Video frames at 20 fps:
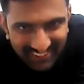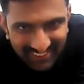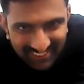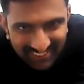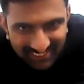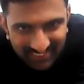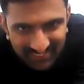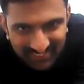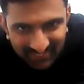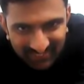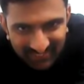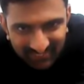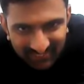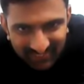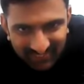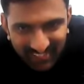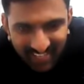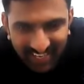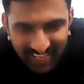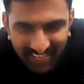one time.
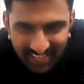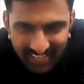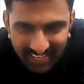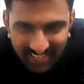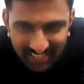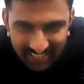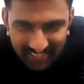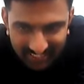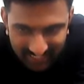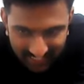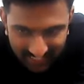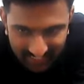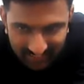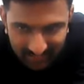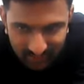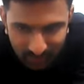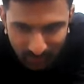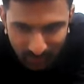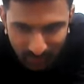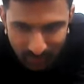Ah
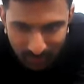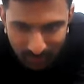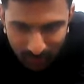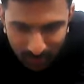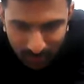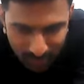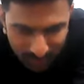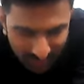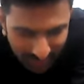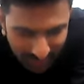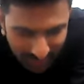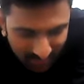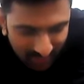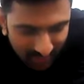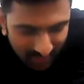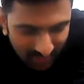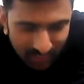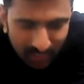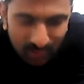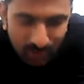yes, from the music
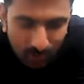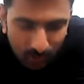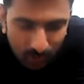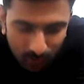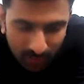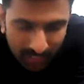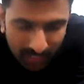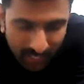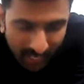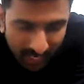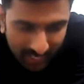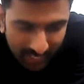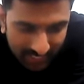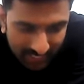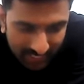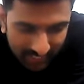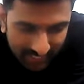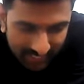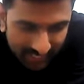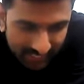we are
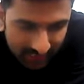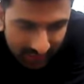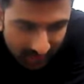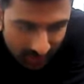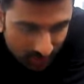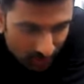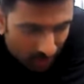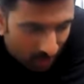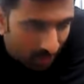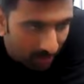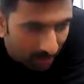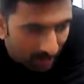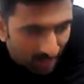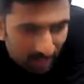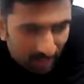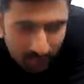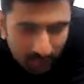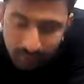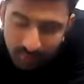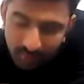getting in the
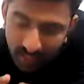song.